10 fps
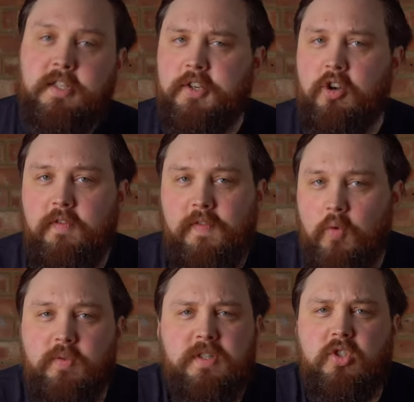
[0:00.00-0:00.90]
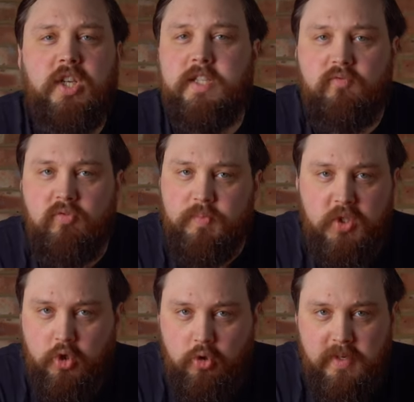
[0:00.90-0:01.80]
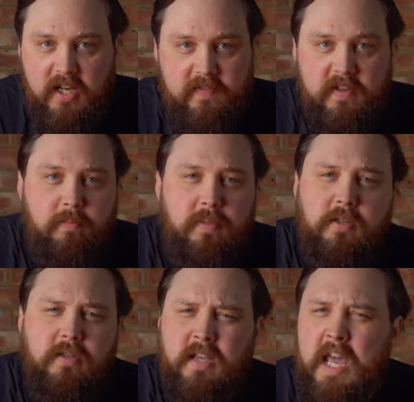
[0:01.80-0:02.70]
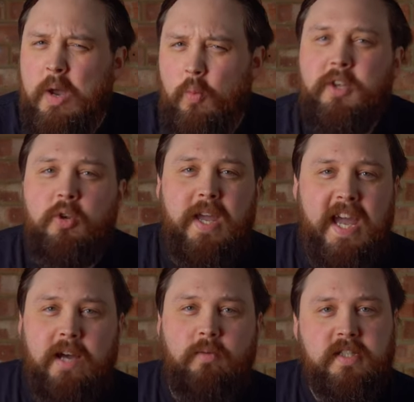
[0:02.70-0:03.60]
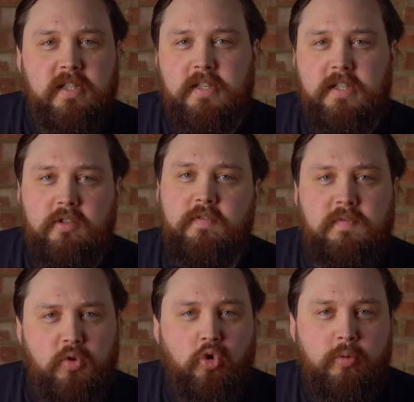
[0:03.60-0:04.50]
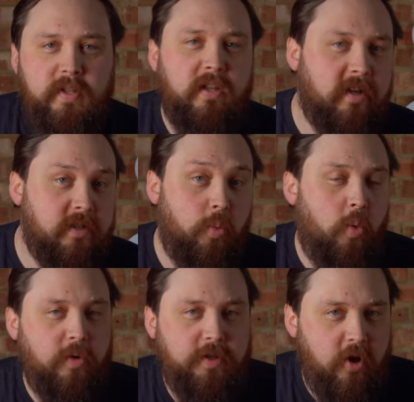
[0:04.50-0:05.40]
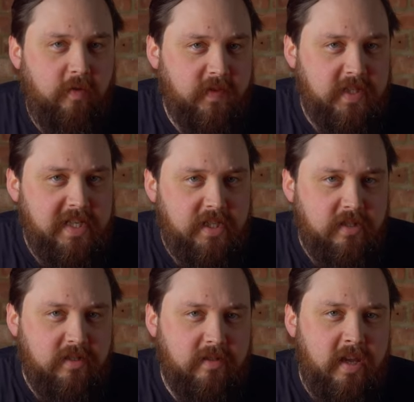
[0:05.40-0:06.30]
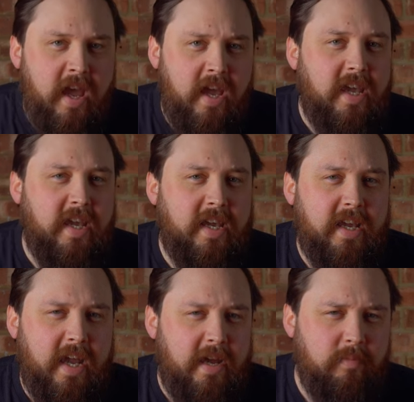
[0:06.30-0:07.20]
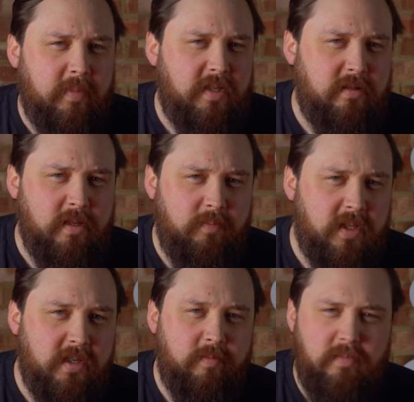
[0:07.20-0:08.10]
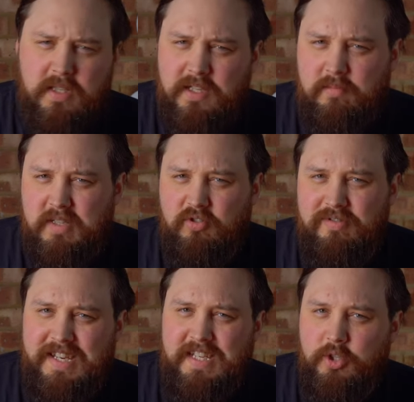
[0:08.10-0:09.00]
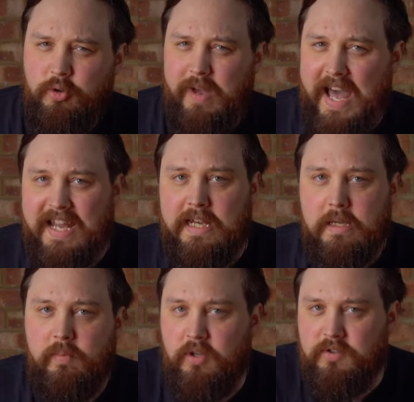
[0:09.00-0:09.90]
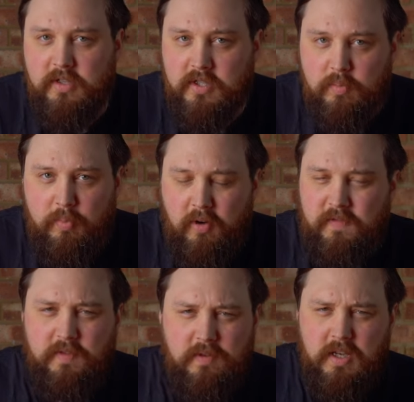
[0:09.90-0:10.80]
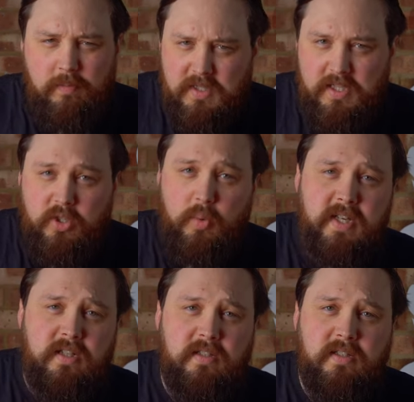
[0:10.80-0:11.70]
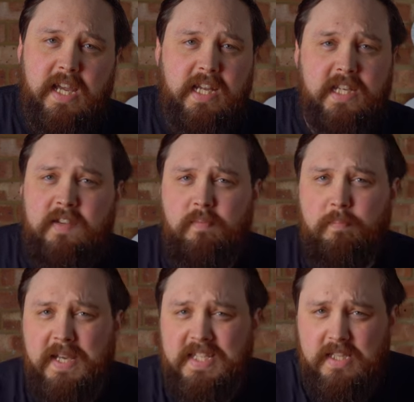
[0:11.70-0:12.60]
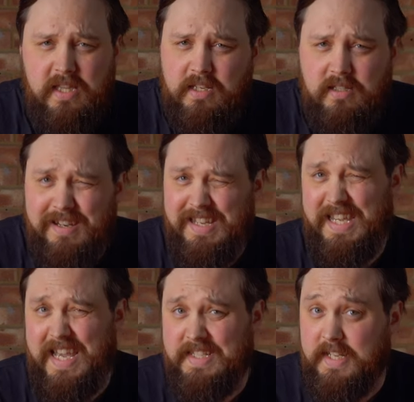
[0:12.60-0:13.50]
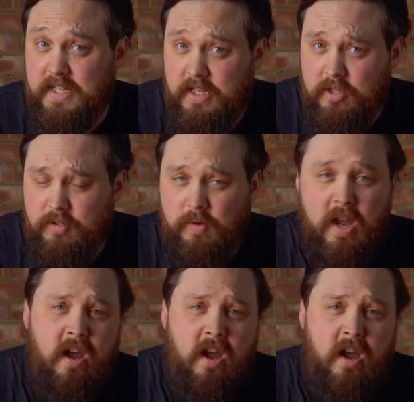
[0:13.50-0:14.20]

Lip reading: to know for just general scuba diving, because when you get outside of normal underwater conversations, it can be sometimes a little bit tricky to ad-lib on the spot for some situations, and even basic things like yes and no